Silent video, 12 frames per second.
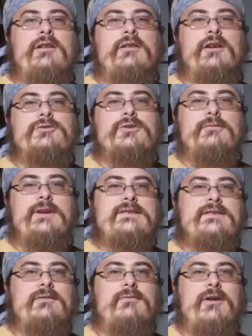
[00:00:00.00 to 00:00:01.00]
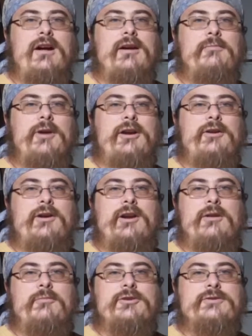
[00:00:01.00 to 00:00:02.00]
There's a reason why binary
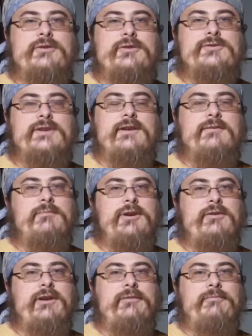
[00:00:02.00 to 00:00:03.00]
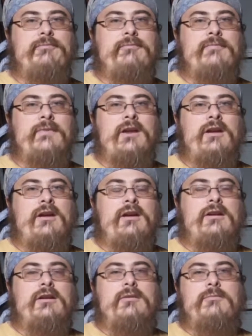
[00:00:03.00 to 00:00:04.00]
numbers are used in computing.
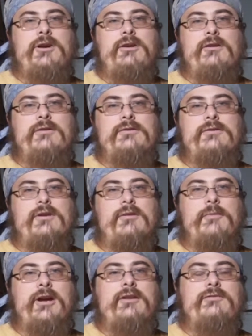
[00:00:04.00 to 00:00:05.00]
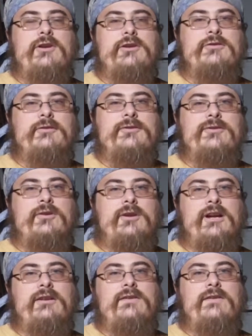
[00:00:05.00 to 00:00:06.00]
Computers are made of digital
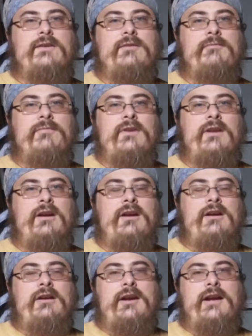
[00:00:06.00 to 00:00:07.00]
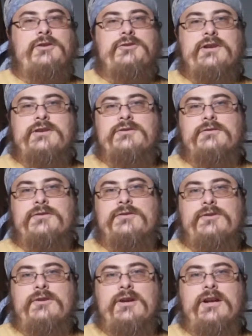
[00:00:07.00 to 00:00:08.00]
circuits. Each digital
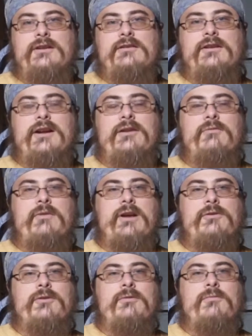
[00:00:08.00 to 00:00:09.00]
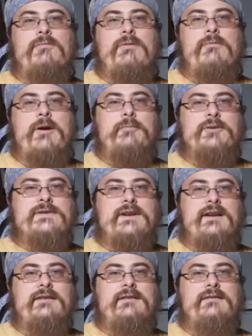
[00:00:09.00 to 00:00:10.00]
circuit can either
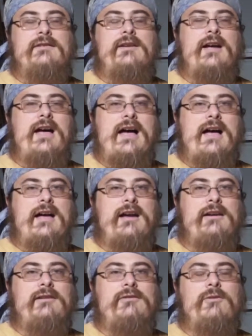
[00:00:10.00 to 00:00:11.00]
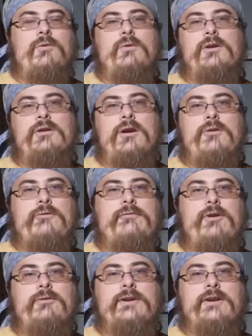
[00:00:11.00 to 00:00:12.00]
represent a high or a low
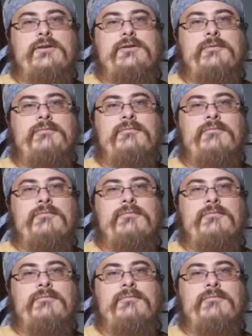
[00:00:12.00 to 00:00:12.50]
voltage.